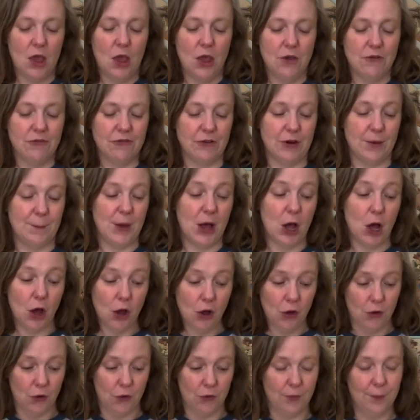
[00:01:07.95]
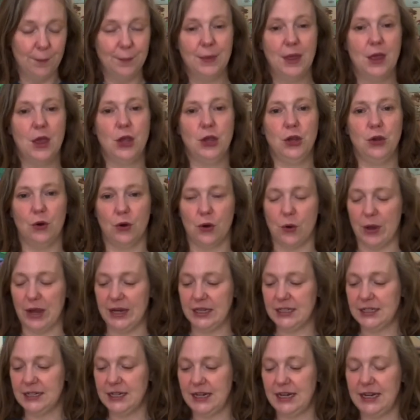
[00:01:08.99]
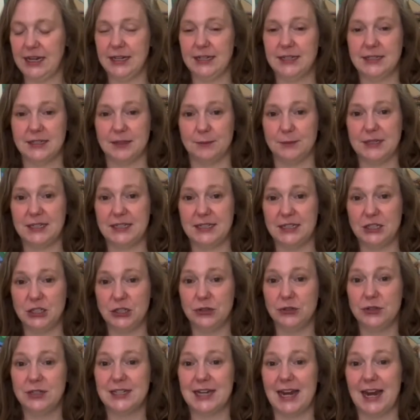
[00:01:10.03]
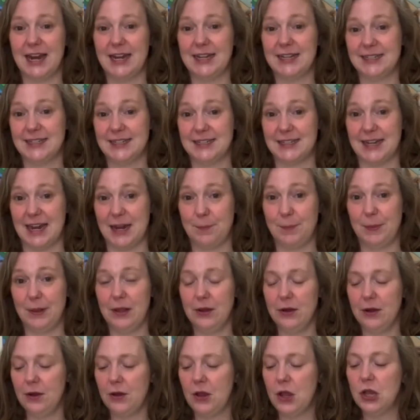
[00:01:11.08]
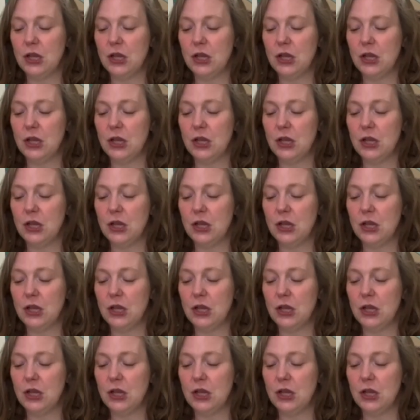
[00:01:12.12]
From home, you're going to need some scissors and a stapler,